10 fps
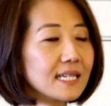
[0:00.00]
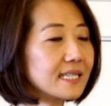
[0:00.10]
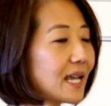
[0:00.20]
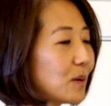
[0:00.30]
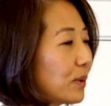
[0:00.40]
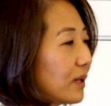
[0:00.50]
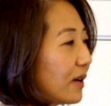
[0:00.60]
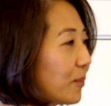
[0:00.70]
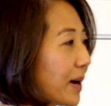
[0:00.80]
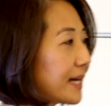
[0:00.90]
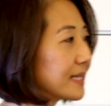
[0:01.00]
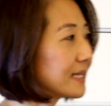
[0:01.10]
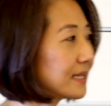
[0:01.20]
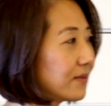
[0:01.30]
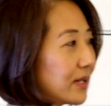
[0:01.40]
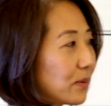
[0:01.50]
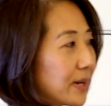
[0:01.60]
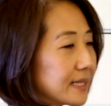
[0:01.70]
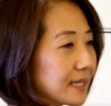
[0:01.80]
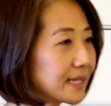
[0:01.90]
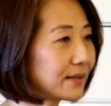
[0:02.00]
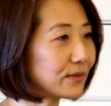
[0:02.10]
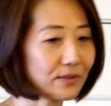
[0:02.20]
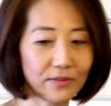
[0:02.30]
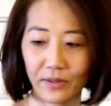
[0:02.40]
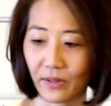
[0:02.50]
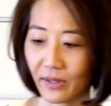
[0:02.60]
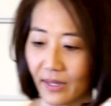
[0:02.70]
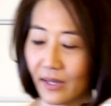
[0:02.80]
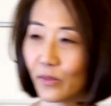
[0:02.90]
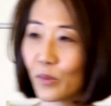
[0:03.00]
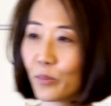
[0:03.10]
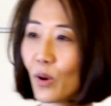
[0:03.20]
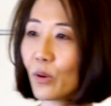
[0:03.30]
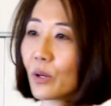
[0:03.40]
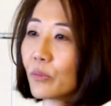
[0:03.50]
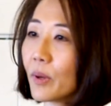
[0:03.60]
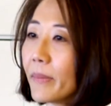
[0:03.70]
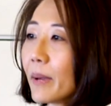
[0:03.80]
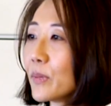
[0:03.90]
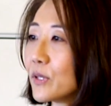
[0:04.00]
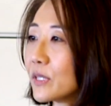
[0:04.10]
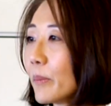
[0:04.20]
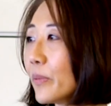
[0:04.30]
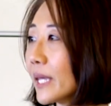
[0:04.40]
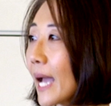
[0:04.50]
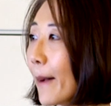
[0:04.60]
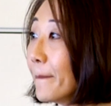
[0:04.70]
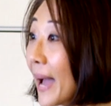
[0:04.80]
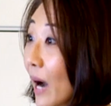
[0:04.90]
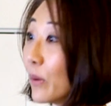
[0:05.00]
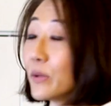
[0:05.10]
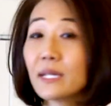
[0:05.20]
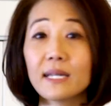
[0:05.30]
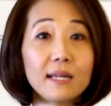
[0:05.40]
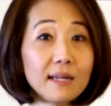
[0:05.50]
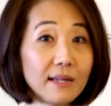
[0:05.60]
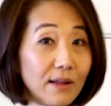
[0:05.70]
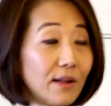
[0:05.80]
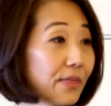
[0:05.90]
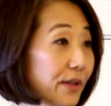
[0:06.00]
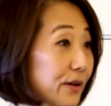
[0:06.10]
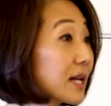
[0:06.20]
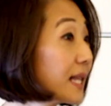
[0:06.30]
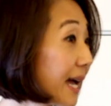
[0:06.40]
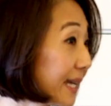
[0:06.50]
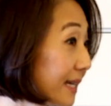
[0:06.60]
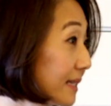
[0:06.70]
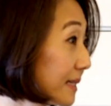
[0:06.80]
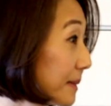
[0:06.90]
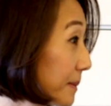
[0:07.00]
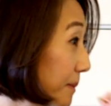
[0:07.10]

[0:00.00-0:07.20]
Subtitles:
example of positivity resonance. The broker remembered something about their client,